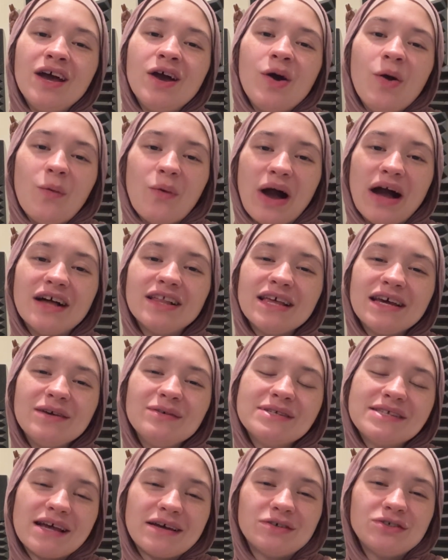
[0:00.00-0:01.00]
While I
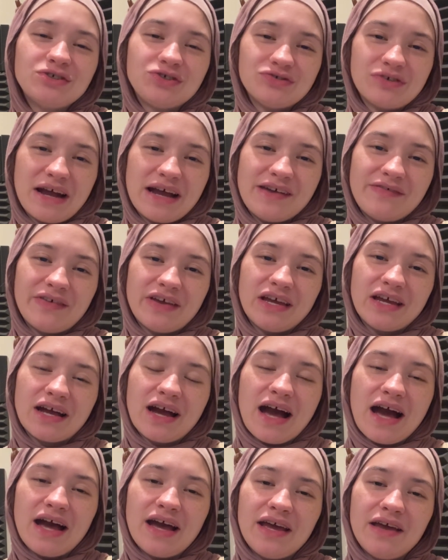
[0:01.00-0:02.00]
was out driving,
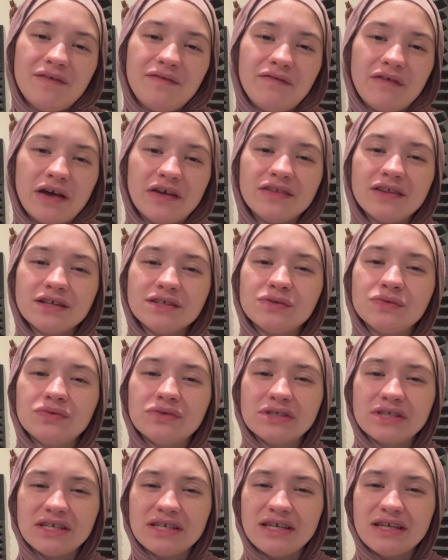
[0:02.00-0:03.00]
I felt this
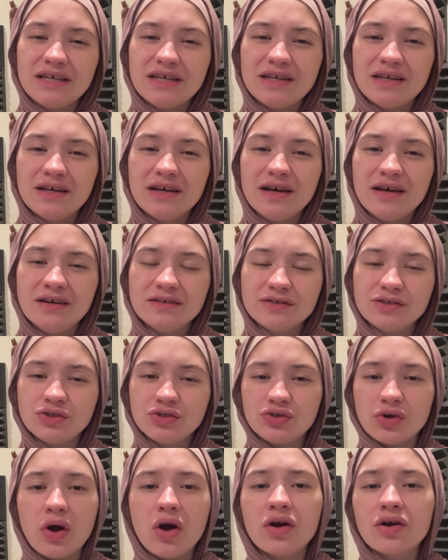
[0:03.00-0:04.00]
really
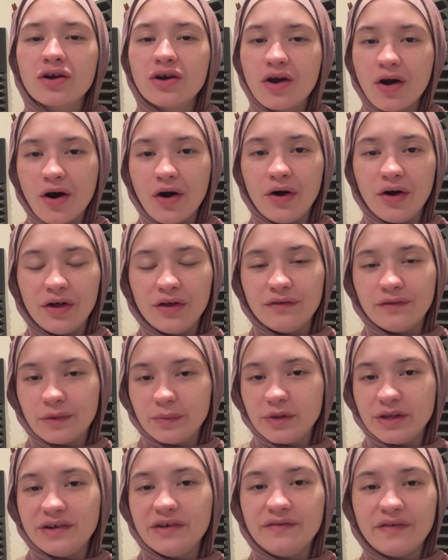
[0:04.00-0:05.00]
strong call from
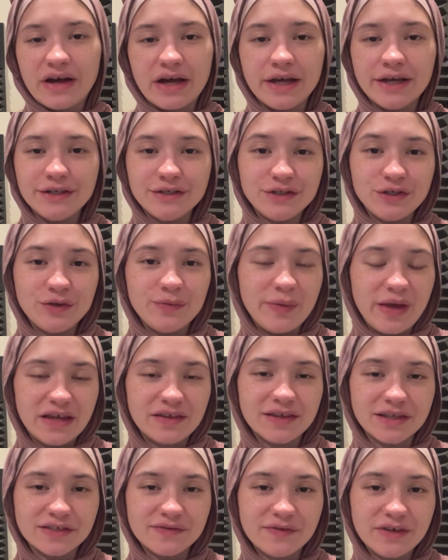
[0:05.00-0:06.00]
the divine to make
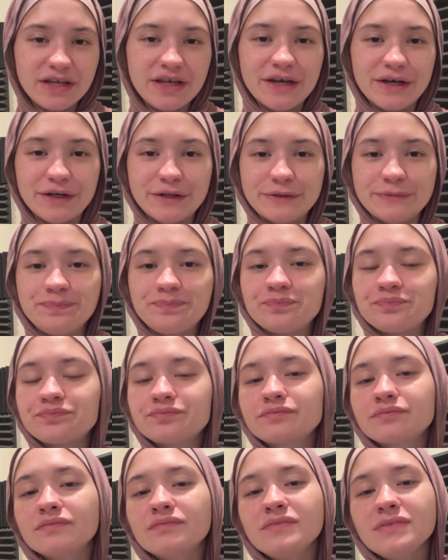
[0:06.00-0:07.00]
this video.
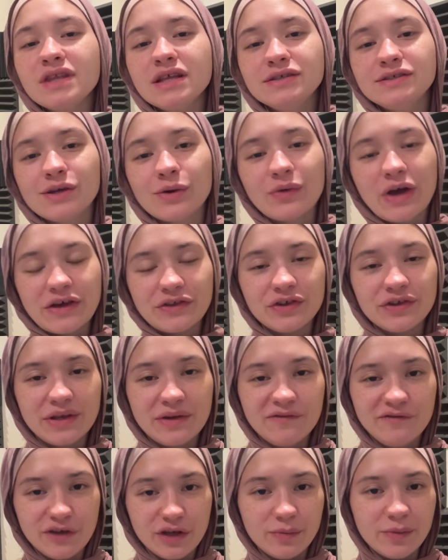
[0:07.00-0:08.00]
So rather than
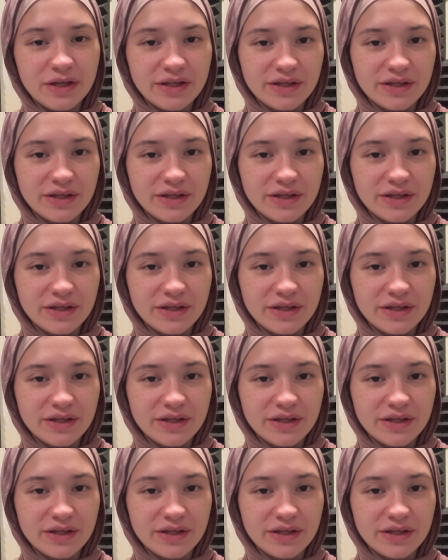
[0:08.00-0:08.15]
filming